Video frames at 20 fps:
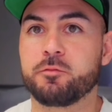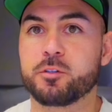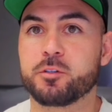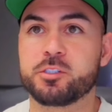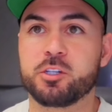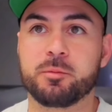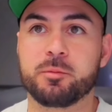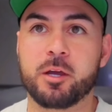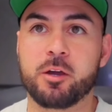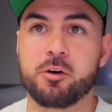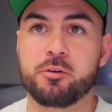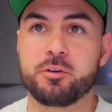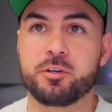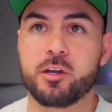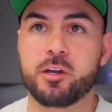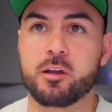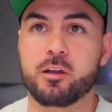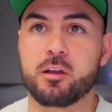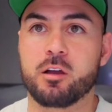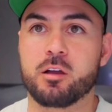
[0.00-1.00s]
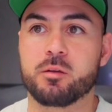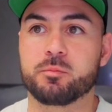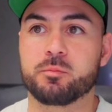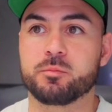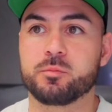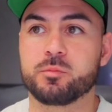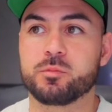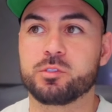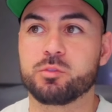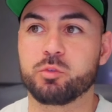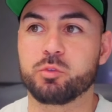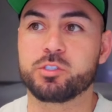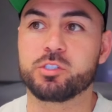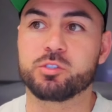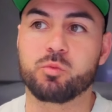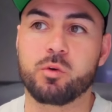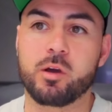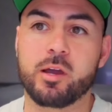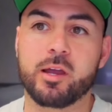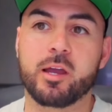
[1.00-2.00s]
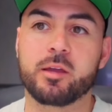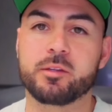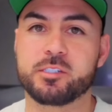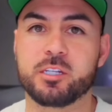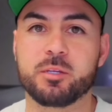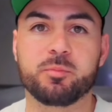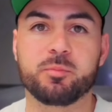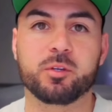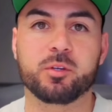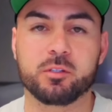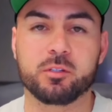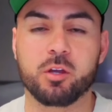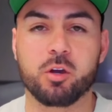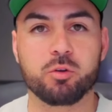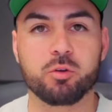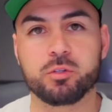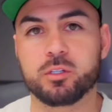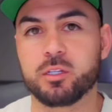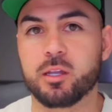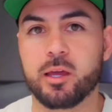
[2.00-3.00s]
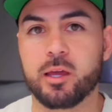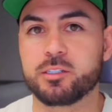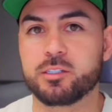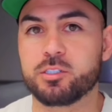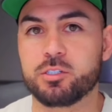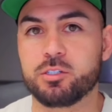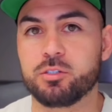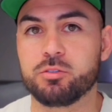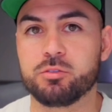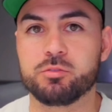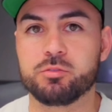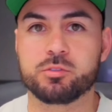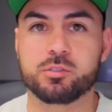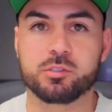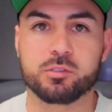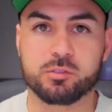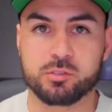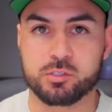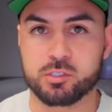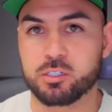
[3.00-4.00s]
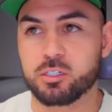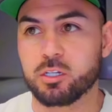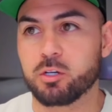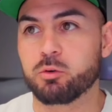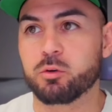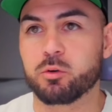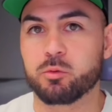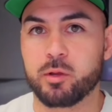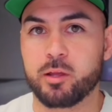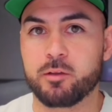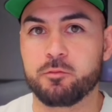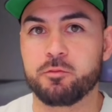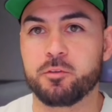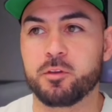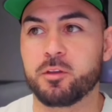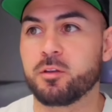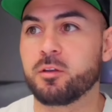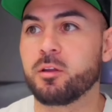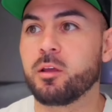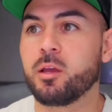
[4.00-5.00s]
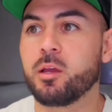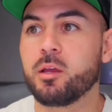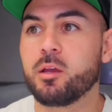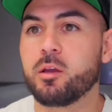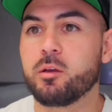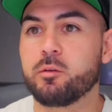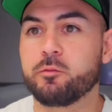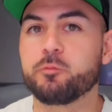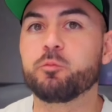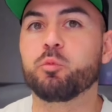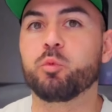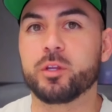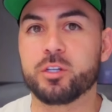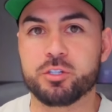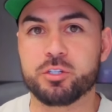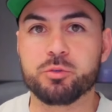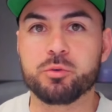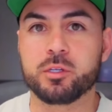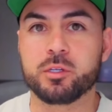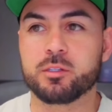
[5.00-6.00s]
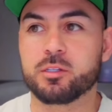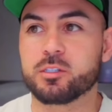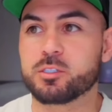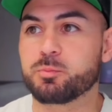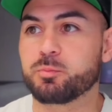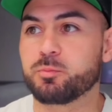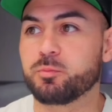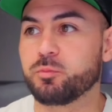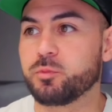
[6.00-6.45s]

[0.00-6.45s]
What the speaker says: forsalebyowner.com, which is why I typically only like to use Zillow or Redfin when doing this